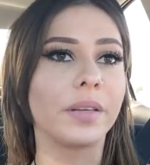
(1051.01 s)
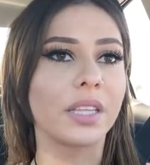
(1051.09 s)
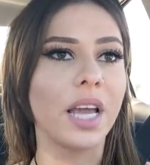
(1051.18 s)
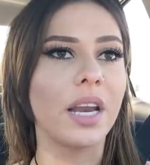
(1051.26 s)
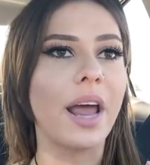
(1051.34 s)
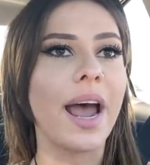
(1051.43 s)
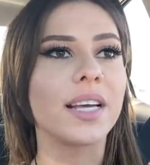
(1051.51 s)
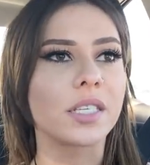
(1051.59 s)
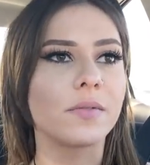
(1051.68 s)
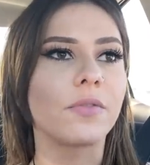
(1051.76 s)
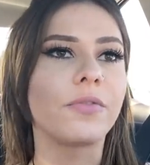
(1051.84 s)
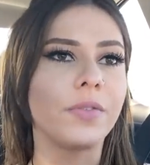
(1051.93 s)
But then
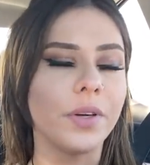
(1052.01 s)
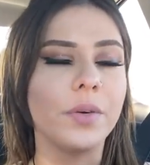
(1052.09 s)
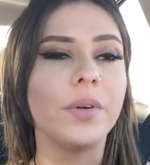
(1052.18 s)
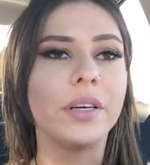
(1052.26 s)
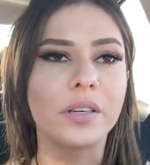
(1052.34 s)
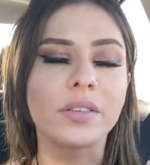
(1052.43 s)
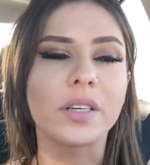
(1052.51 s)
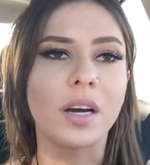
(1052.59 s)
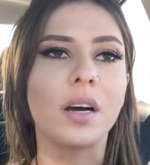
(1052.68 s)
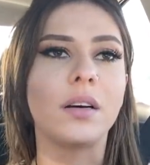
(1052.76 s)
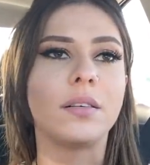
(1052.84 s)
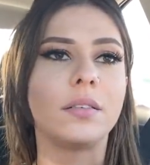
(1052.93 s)
as of a few years
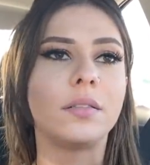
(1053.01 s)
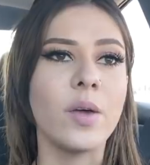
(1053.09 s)
ago,